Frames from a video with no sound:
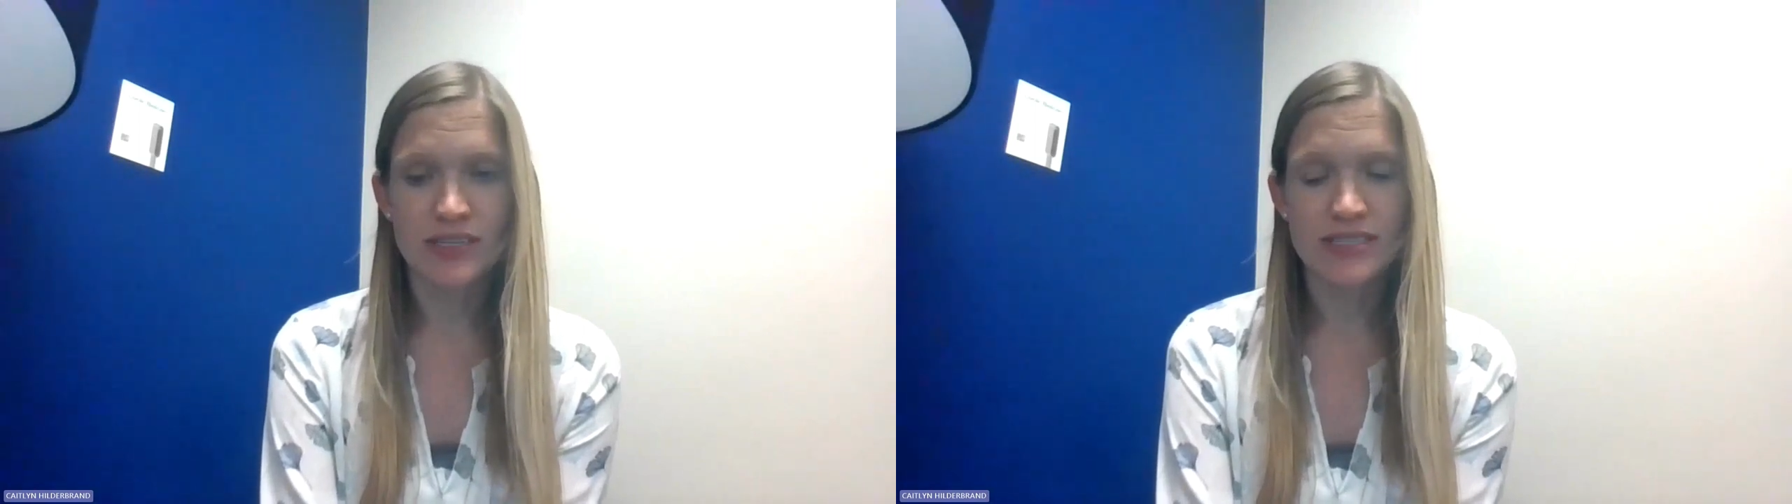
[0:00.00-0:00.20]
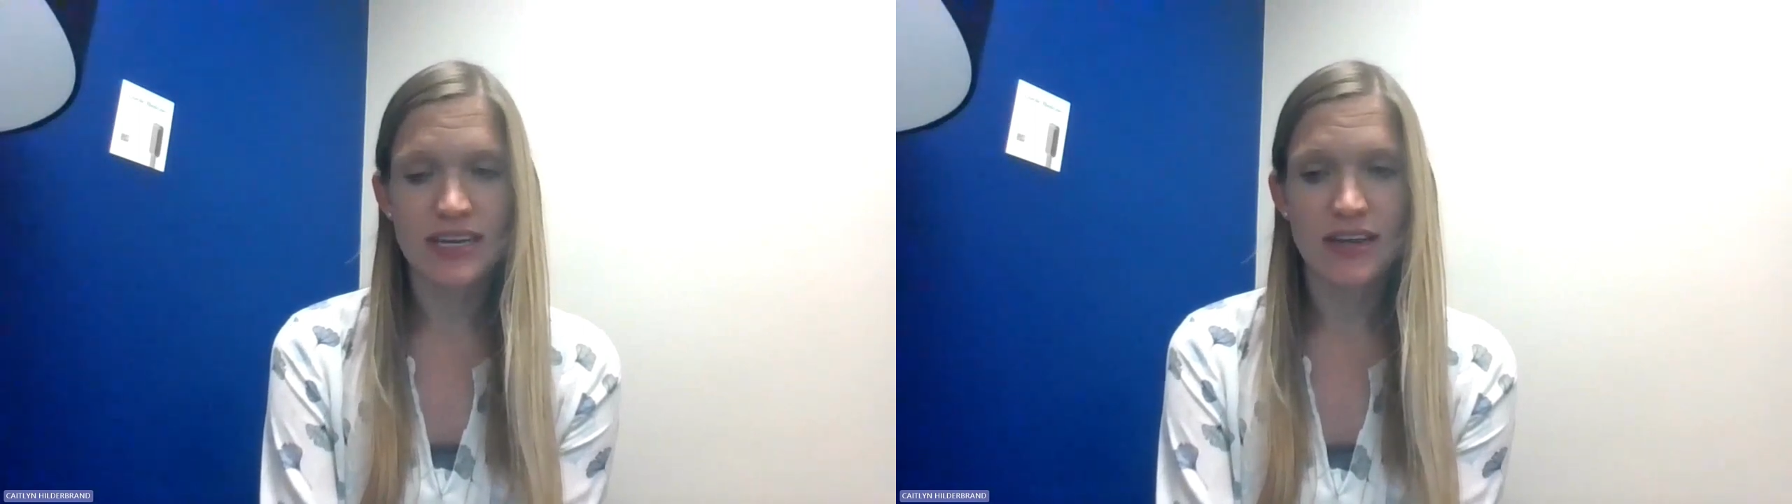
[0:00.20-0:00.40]

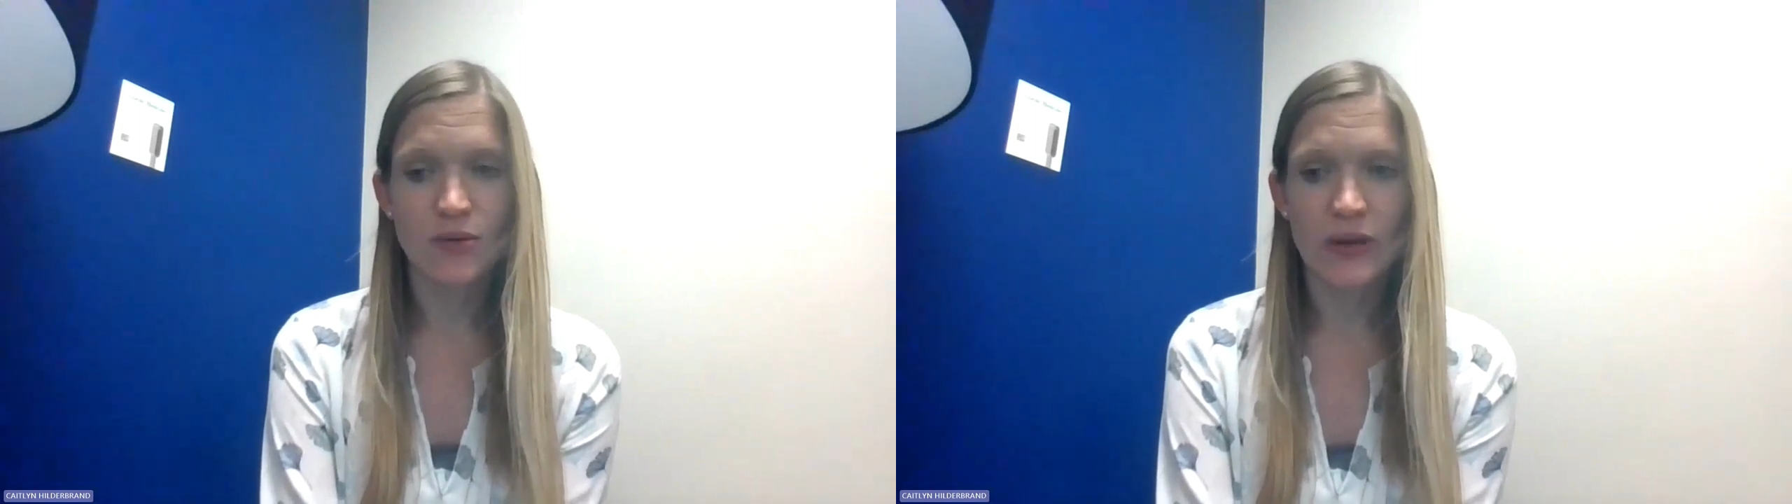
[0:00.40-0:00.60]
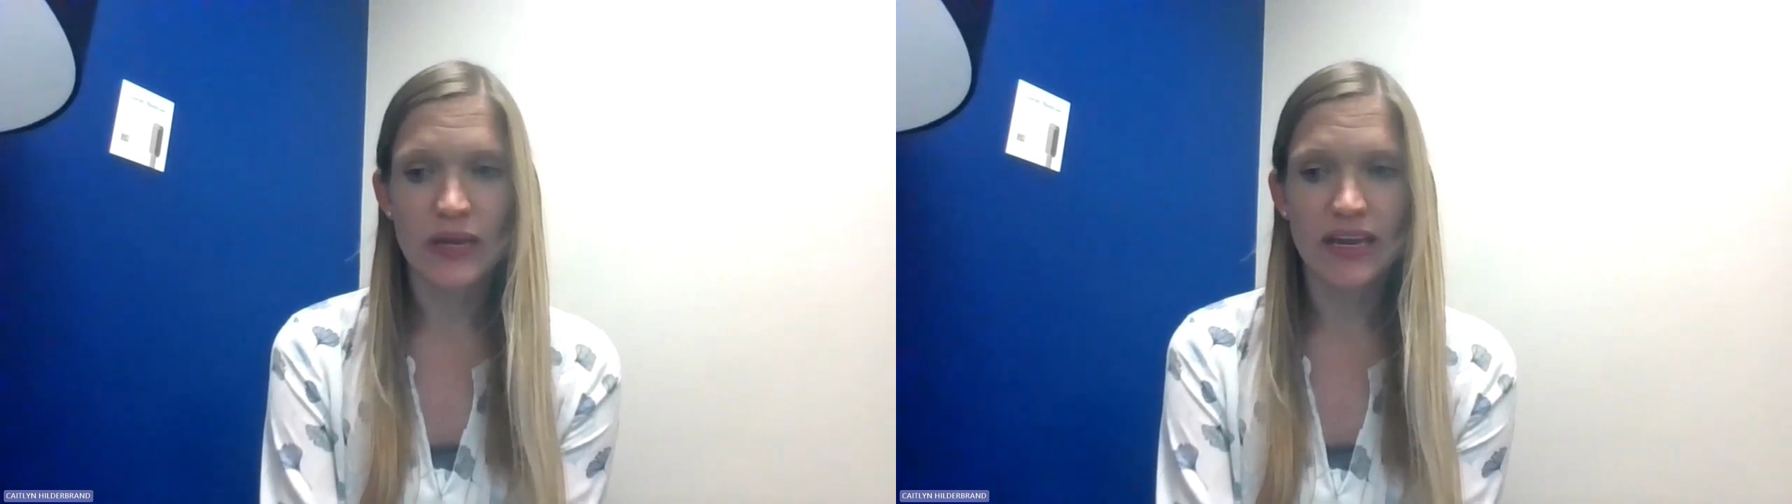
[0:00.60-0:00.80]
take
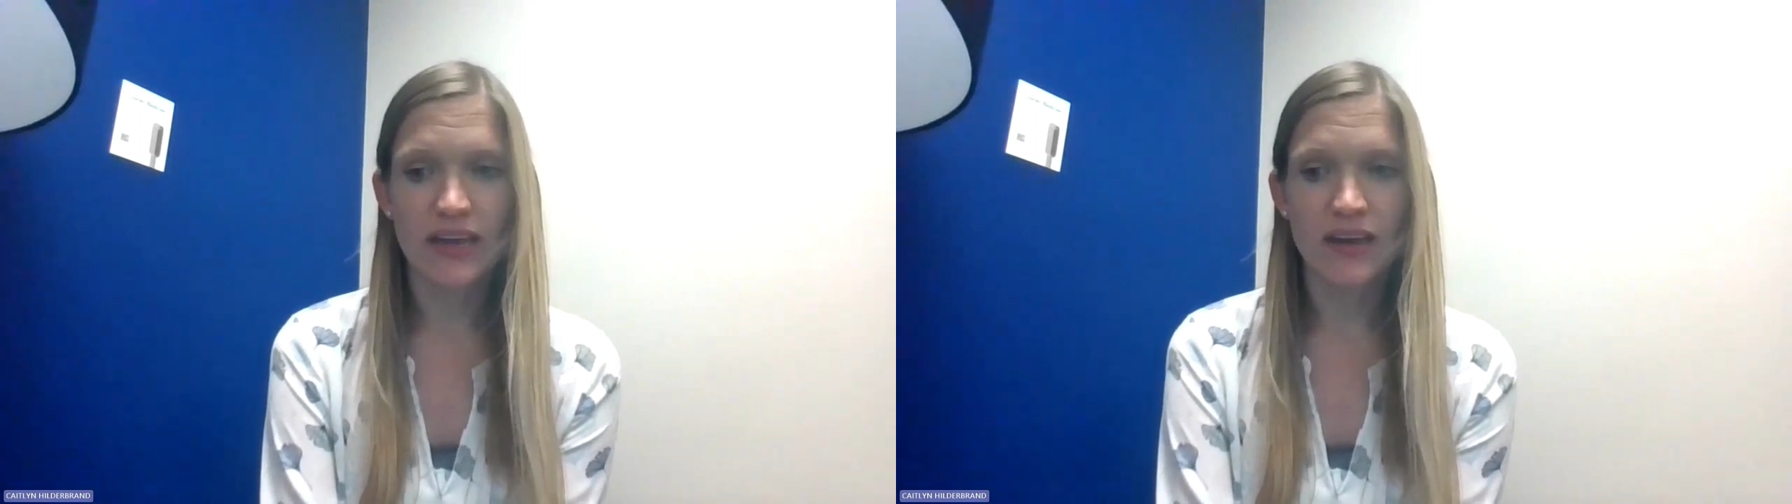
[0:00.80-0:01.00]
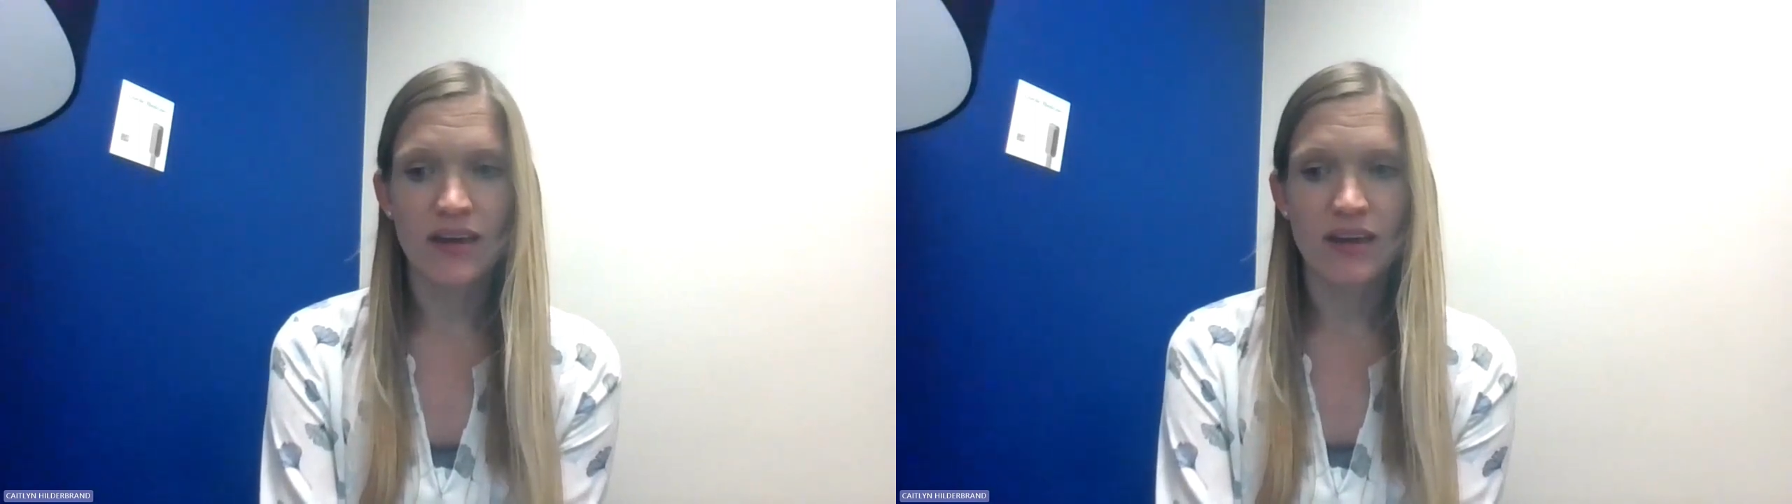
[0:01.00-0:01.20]

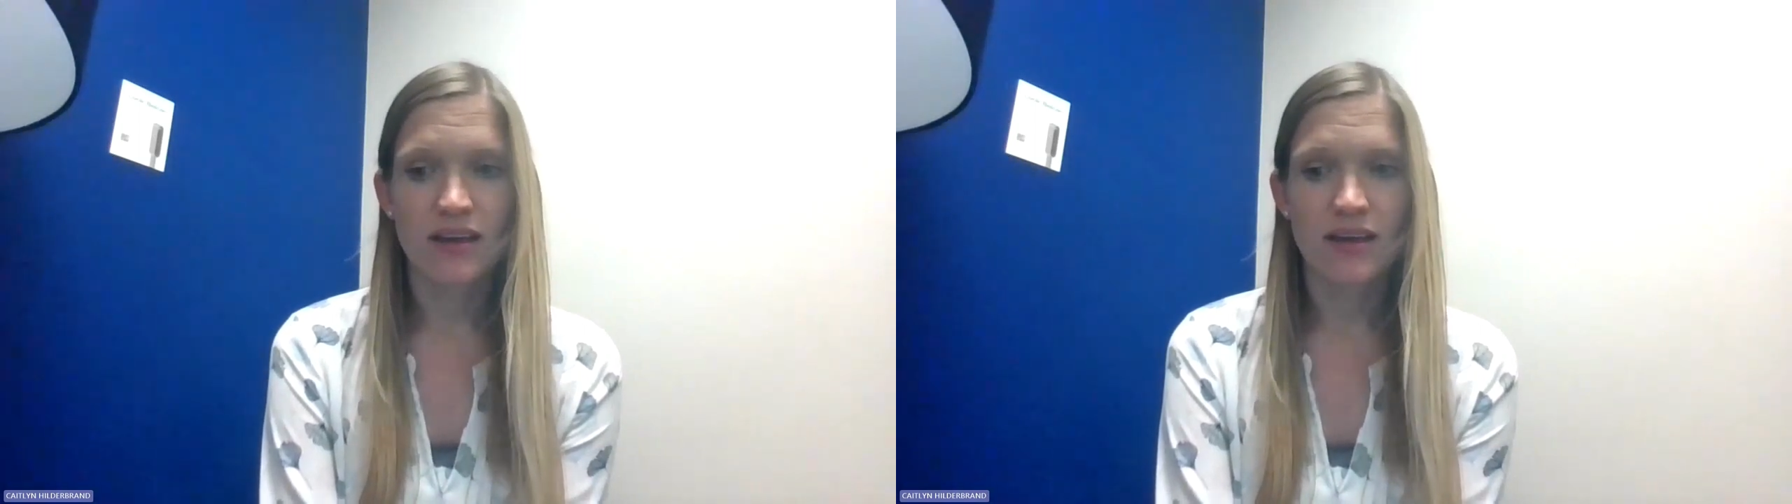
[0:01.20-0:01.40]
away